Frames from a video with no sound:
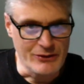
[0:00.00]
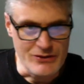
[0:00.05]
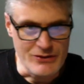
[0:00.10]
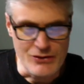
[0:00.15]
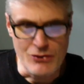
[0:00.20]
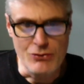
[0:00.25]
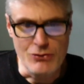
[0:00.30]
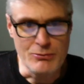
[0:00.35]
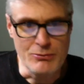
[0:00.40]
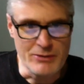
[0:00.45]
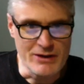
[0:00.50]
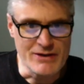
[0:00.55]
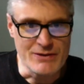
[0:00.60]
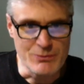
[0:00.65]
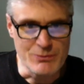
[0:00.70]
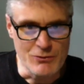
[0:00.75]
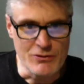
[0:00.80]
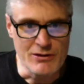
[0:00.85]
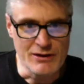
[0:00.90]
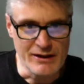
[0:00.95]
a whole
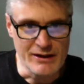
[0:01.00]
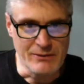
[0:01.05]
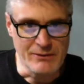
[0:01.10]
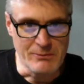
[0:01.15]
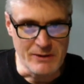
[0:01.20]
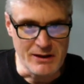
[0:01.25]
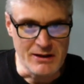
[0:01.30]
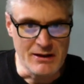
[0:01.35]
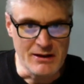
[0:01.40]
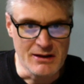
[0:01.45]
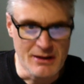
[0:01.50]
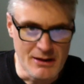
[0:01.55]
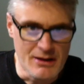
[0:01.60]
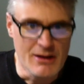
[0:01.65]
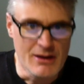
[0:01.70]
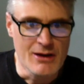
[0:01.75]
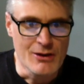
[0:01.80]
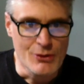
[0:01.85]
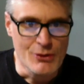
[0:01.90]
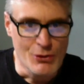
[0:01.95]
bunch more like me
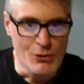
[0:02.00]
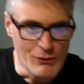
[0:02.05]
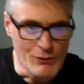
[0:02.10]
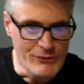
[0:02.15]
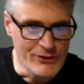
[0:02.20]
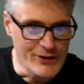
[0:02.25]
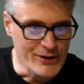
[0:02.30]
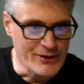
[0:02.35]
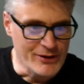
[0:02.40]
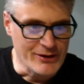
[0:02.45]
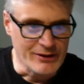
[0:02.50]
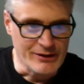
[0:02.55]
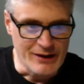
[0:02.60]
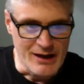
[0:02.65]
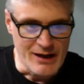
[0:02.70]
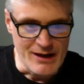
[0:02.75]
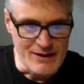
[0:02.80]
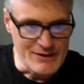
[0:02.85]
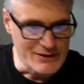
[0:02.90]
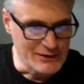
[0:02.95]
over there.
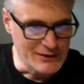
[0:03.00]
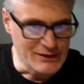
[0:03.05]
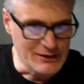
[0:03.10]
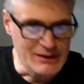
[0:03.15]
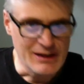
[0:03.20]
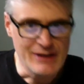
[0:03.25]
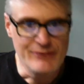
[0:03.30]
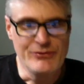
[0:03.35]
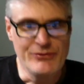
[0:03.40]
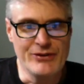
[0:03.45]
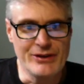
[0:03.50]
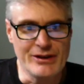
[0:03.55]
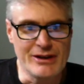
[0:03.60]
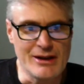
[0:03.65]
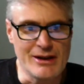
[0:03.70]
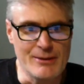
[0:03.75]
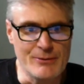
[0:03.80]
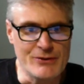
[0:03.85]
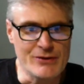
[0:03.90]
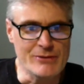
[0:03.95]
Guys that love to
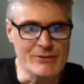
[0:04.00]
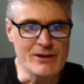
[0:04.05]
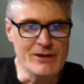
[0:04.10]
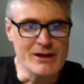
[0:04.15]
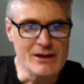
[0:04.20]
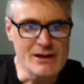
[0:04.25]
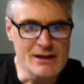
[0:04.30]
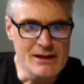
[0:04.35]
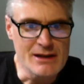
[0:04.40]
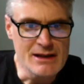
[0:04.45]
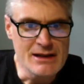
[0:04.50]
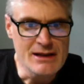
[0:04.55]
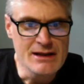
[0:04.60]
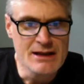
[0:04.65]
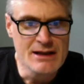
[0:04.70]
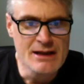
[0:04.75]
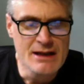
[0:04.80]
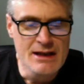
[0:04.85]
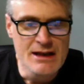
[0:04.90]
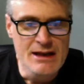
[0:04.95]
come to America,
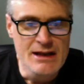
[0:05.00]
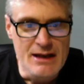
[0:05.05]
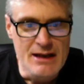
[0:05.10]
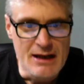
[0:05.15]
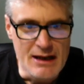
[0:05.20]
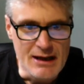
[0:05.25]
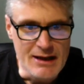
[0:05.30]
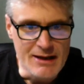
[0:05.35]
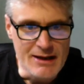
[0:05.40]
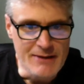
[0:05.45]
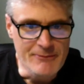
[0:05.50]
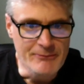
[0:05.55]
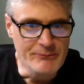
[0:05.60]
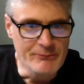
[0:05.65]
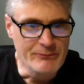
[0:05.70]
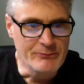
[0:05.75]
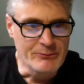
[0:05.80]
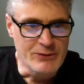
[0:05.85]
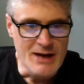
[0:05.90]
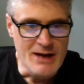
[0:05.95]

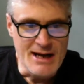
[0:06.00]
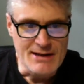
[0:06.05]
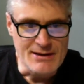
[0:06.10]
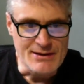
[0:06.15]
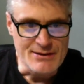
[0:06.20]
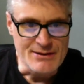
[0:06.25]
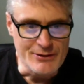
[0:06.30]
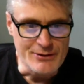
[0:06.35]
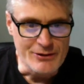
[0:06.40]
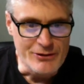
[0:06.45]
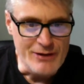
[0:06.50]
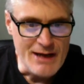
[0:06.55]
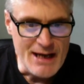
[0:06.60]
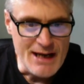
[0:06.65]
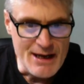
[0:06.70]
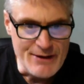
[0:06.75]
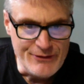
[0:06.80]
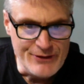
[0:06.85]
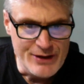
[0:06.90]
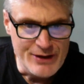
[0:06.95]
practice their
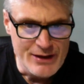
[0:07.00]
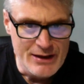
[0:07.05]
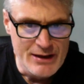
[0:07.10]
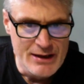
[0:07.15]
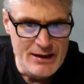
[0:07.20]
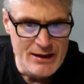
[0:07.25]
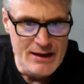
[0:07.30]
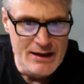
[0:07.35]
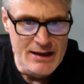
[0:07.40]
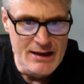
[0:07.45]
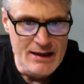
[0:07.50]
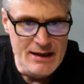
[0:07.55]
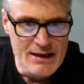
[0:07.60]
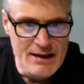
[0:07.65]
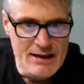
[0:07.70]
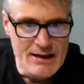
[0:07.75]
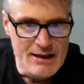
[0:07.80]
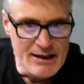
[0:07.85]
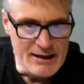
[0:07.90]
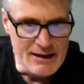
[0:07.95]
craft,
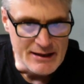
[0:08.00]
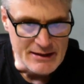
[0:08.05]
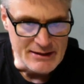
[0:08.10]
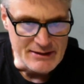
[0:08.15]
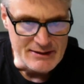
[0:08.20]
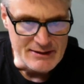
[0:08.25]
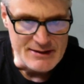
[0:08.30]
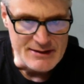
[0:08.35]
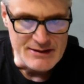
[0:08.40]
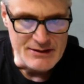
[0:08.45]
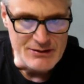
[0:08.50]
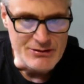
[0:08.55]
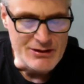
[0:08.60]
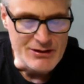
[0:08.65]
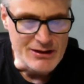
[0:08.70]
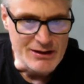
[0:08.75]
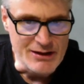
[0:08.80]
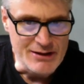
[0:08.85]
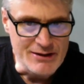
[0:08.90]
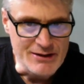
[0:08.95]
and you
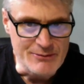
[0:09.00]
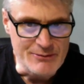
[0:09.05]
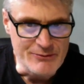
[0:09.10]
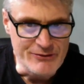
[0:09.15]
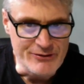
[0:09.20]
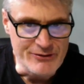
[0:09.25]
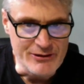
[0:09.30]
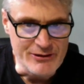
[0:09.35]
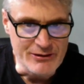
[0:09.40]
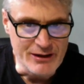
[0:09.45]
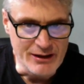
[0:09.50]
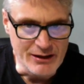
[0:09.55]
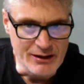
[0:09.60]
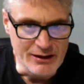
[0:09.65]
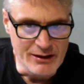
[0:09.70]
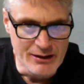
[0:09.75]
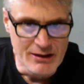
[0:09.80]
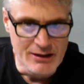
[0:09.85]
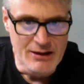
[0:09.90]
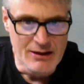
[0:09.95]
can get them for
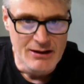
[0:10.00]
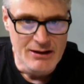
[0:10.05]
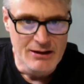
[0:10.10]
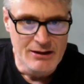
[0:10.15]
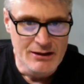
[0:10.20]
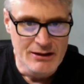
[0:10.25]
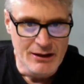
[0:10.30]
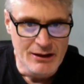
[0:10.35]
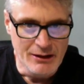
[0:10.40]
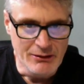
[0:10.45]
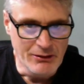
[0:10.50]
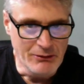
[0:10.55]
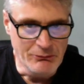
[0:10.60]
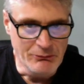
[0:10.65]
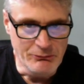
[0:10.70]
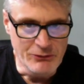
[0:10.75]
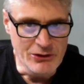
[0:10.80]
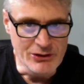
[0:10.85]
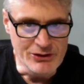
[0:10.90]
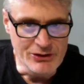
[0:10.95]
like
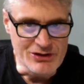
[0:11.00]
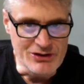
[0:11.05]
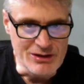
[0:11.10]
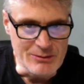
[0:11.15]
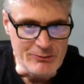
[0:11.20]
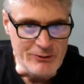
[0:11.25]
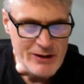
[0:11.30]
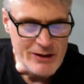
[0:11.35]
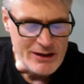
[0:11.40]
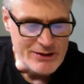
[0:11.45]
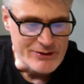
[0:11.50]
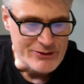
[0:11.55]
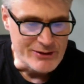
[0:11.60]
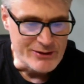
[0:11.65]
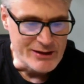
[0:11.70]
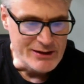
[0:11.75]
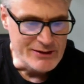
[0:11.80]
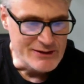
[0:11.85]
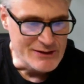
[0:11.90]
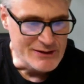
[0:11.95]
really cheap rates,
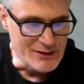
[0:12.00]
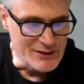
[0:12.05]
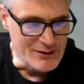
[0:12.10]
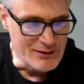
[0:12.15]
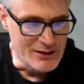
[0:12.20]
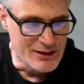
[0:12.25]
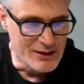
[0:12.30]
right? So,